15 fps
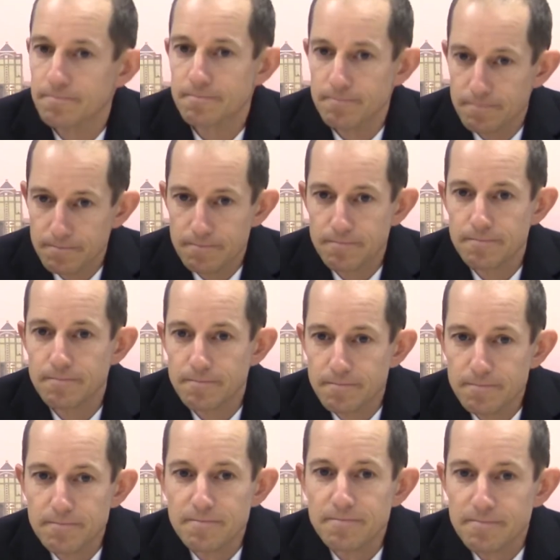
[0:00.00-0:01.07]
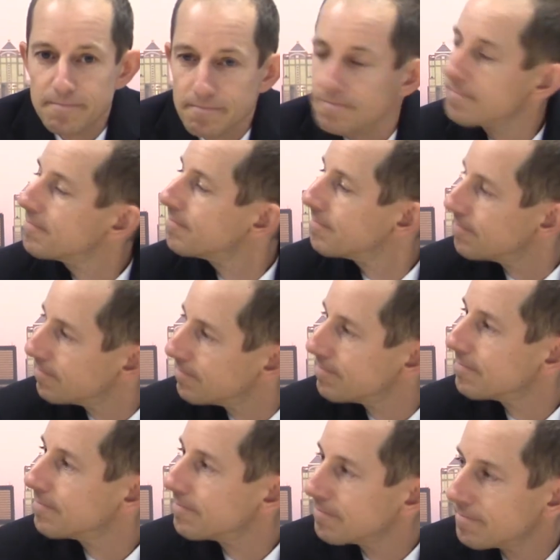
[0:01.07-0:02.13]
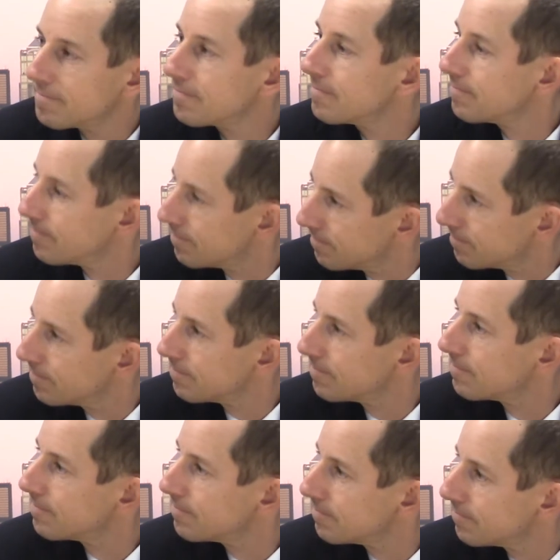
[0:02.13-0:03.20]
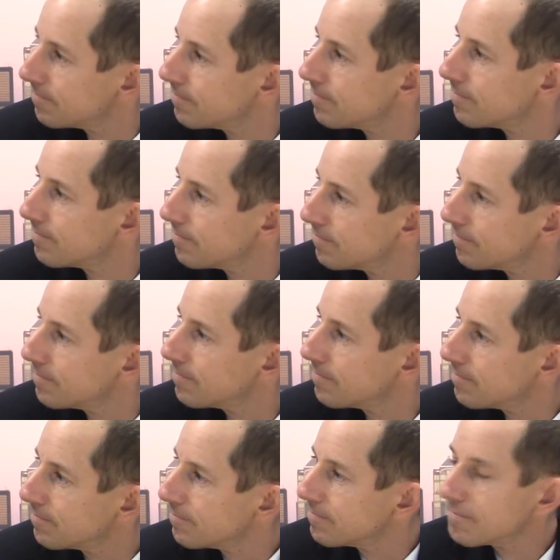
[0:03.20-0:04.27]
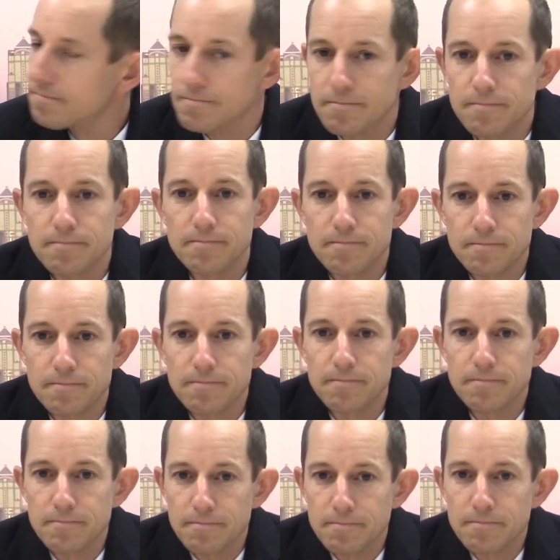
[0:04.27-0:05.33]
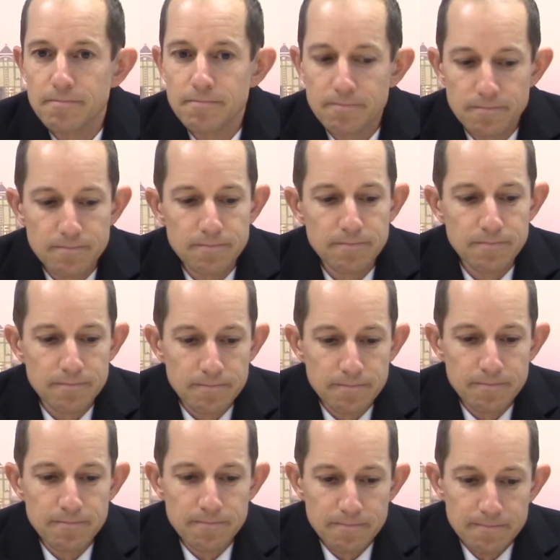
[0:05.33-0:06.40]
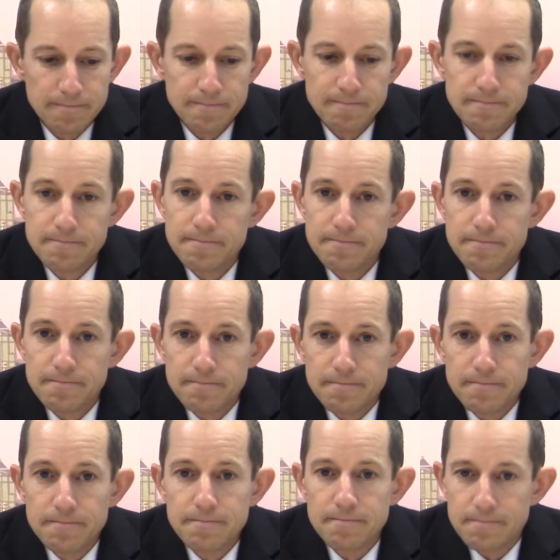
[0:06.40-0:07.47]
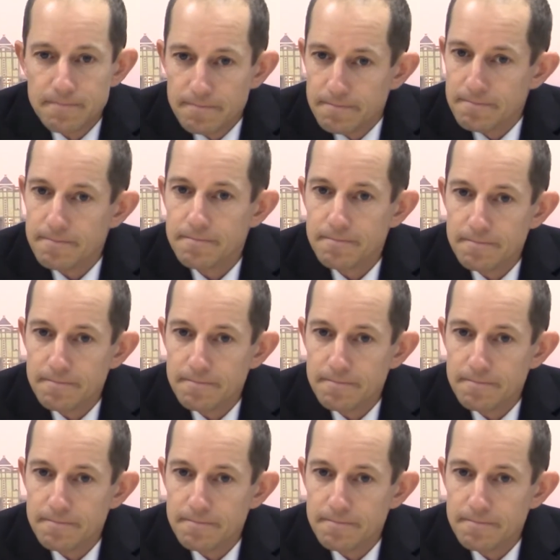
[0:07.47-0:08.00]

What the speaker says: This person isn't speaking.